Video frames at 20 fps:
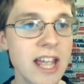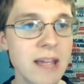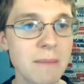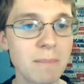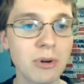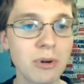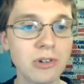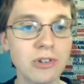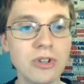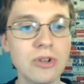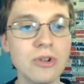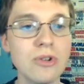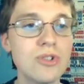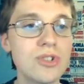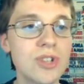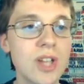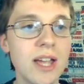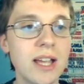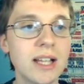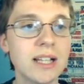and
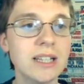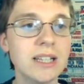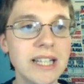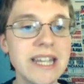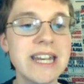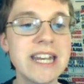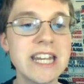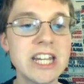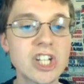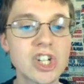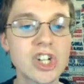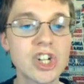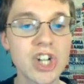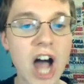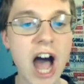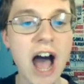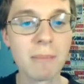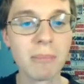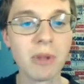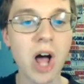Purdue's leading
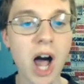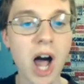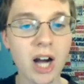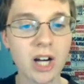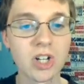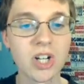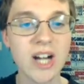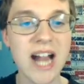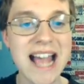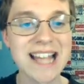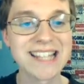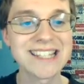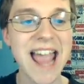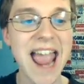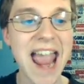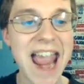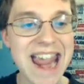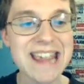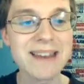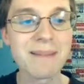shot blocker has
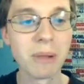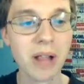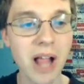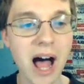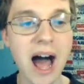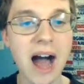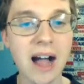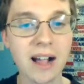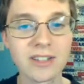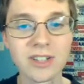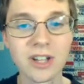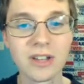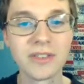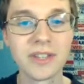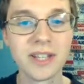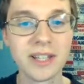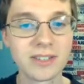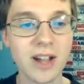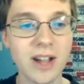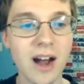8 blocks on
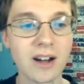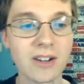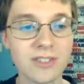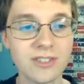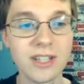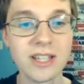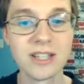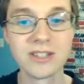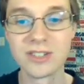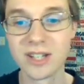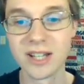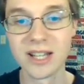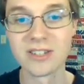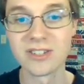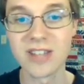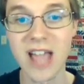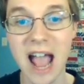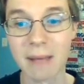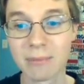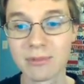the entire season
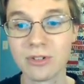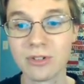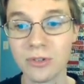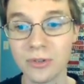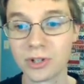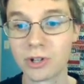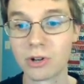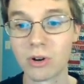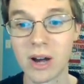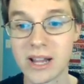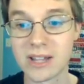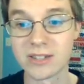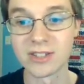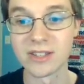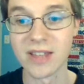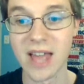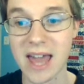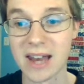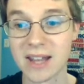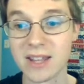is absolutely
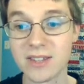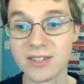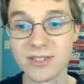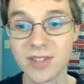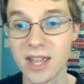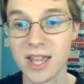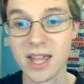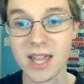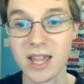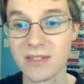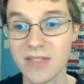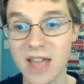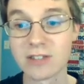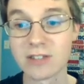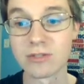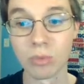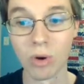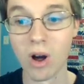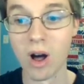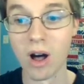crazy.
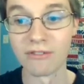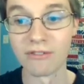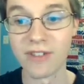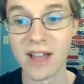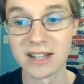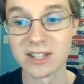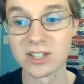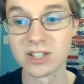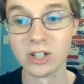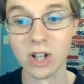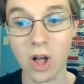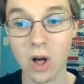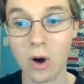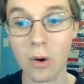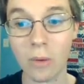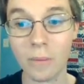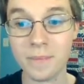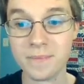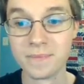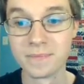That's rough. That is
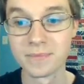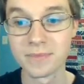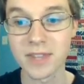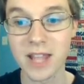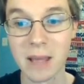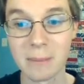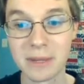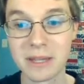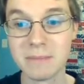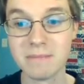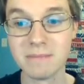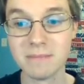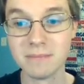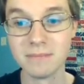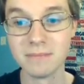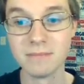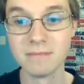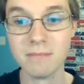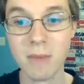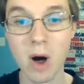low. I mean,
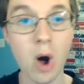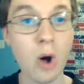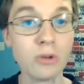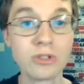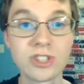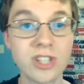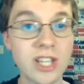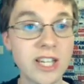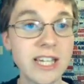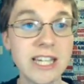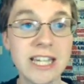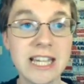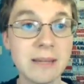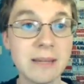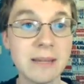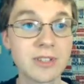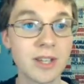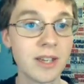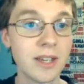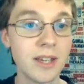most
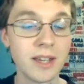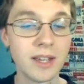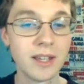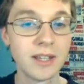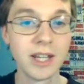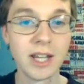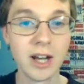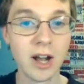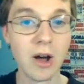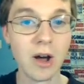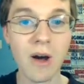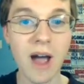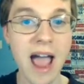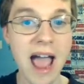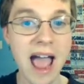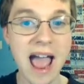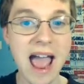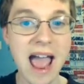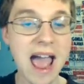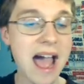teams,
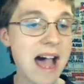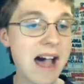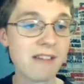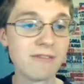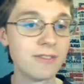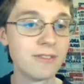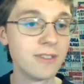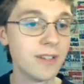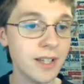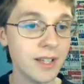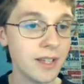have